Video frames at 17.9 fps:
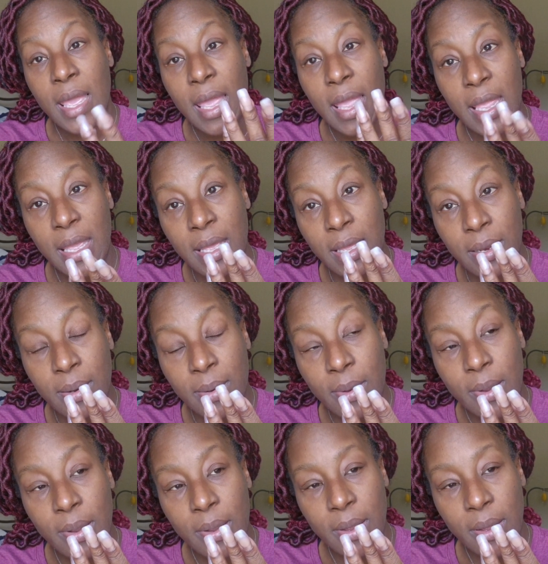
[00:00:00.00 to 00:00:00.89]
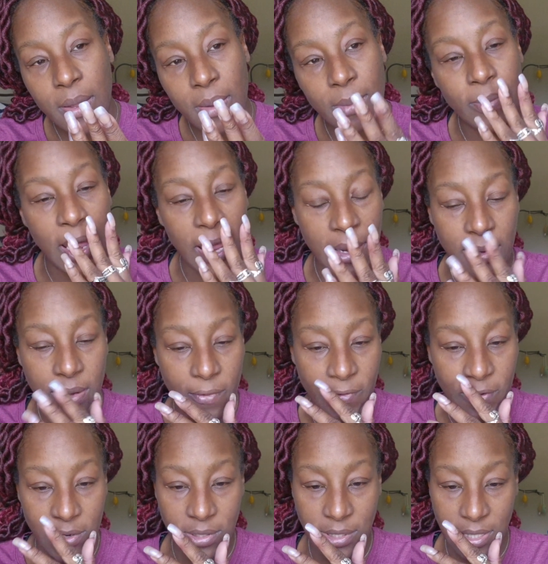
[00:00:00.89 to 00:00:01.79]
And like the
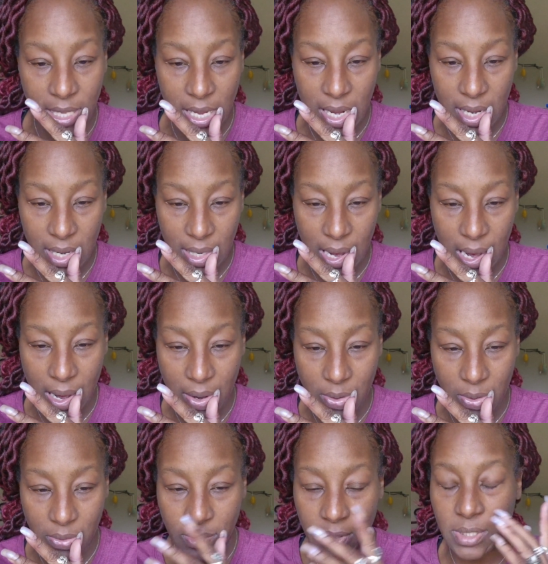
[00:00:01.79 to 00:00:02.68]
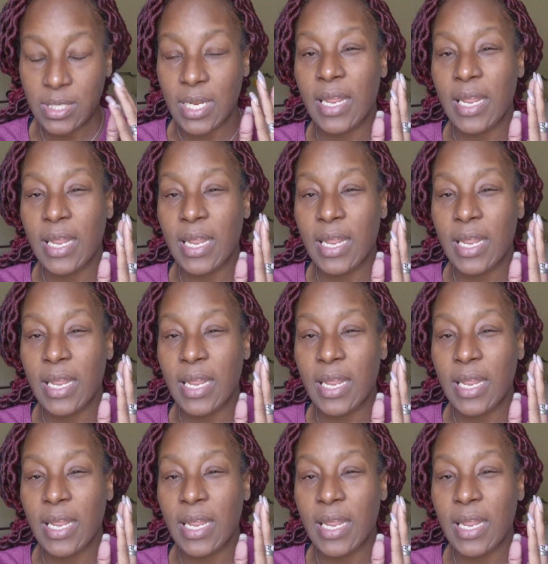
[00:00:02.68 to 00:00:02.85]
first thing that I noticed,